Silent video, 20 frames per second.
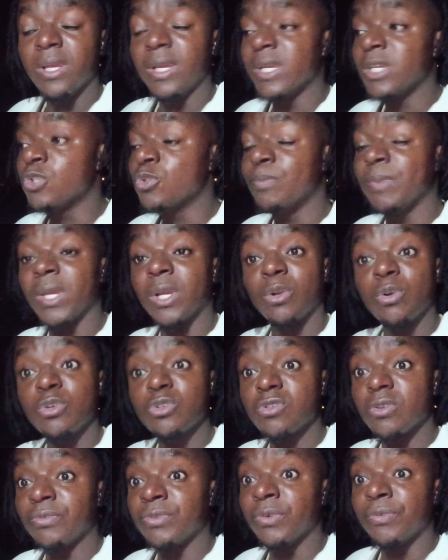It's
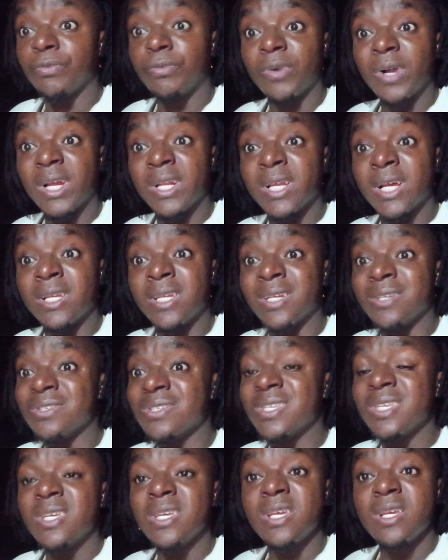because of the fact that they
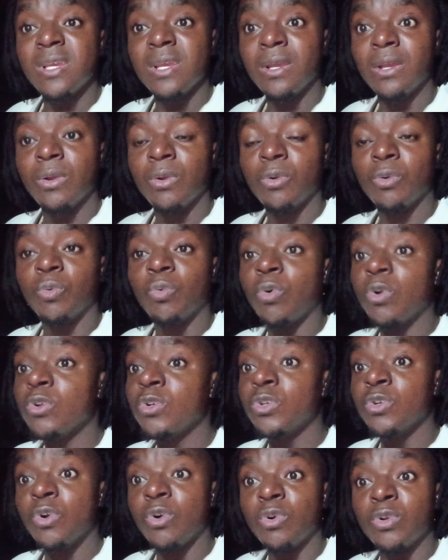see
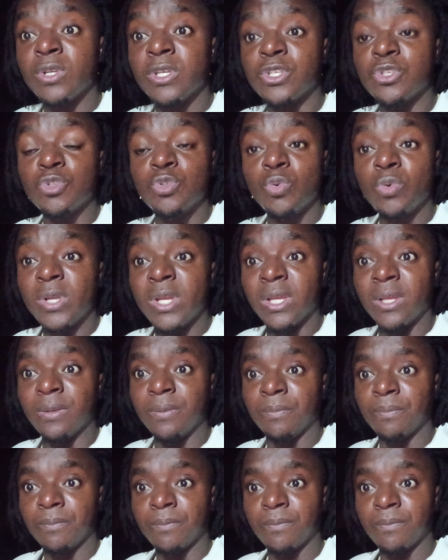what God is doing.